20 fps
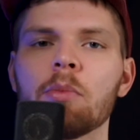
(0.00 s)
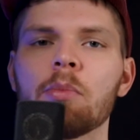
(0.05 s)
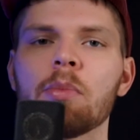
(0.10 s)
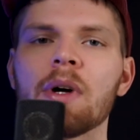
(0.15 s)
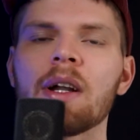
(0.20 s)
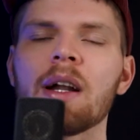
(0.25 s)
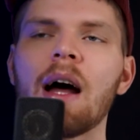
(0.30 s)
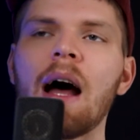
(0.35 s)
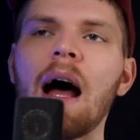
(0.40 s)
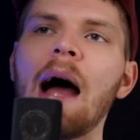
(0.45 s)

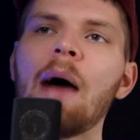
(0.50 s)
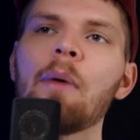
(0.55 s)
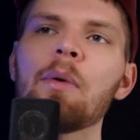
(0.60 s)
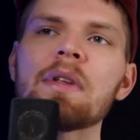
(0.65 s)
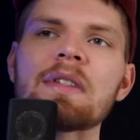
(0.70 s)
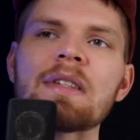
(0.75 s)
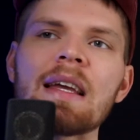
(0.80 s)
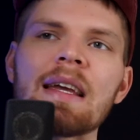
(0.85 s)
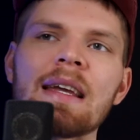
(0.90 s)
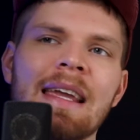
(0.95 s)
but I would
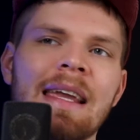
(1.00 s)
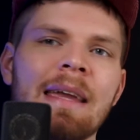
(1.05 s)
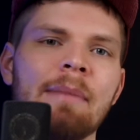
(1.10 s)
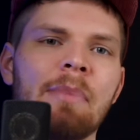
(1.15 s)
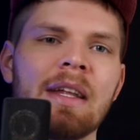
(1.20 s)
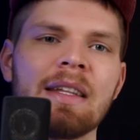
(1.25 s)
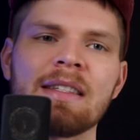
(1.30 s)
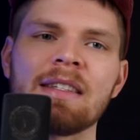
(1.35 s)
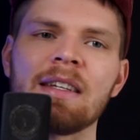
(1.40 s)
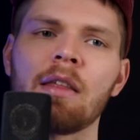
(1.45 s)
say keep
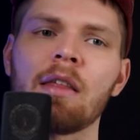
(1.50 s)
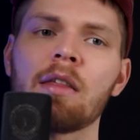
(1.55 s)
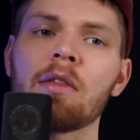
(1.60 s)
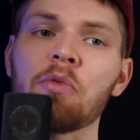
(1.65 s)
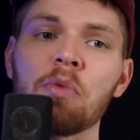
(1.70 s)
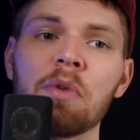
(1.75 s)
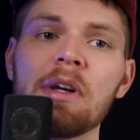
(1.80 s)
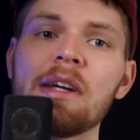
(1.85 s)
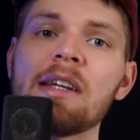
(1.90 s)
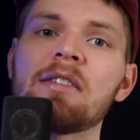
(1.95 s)
it to
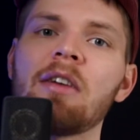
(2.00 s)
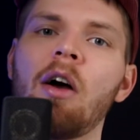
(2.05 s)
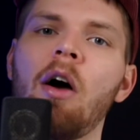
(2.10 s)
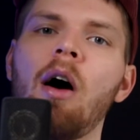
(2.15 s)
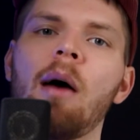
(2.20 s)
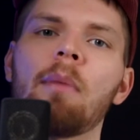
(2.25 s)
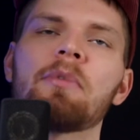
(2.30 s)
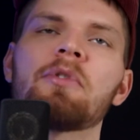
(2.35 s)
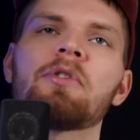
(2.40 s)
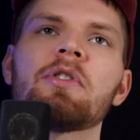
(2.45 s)
3
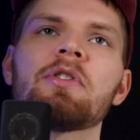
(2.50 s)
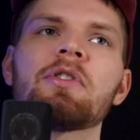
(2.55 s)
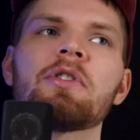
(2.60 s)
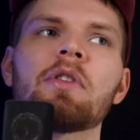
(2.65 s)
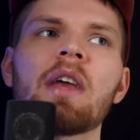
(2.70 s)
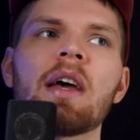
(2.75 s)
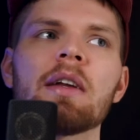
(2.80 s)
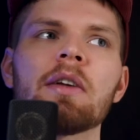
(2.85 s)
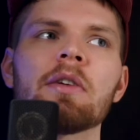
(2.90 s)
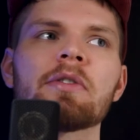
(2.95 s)
tops, just so
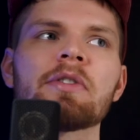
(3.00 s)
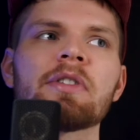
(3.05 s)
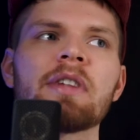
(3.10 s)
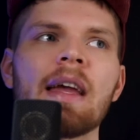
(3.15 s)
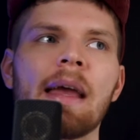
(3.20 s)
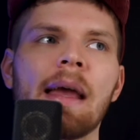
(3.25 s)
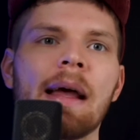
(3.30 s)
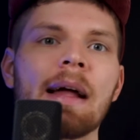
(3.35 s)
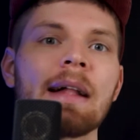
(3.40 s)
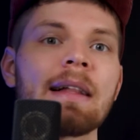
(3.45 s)
that you're
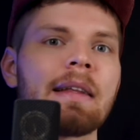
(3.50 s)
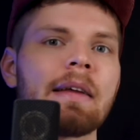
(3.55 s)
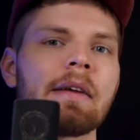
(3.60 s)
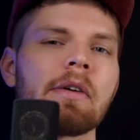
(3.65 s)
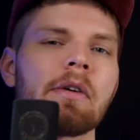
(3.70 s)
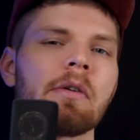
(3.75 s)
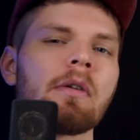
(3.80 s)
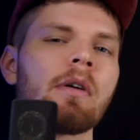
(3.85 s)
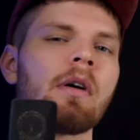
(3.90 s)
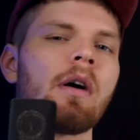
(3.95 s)
staying
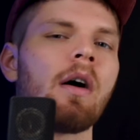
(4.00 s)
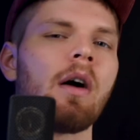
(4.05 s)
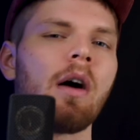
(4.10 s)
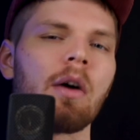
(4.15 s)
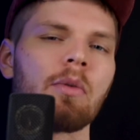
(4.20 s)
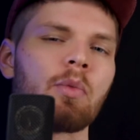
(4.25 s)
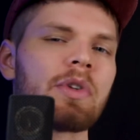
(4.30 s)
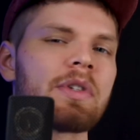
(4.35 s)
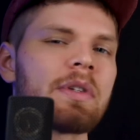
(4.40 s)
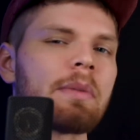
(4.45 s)
clear
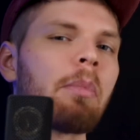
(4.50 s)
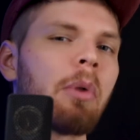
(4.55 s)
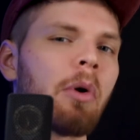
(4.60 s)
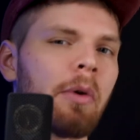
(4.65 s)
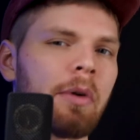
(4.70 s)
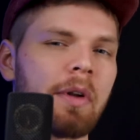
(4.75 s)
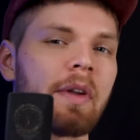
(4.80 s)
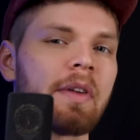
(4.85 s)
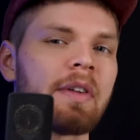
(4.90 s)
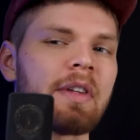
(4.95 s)
on what's
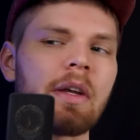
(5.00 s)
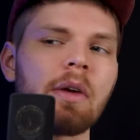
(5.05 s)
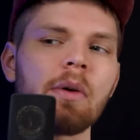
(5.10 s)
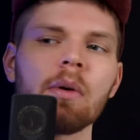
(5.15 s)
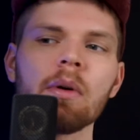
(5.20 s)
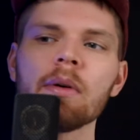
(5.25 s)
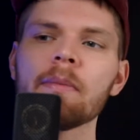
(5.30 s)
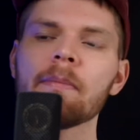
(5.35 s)
important to you.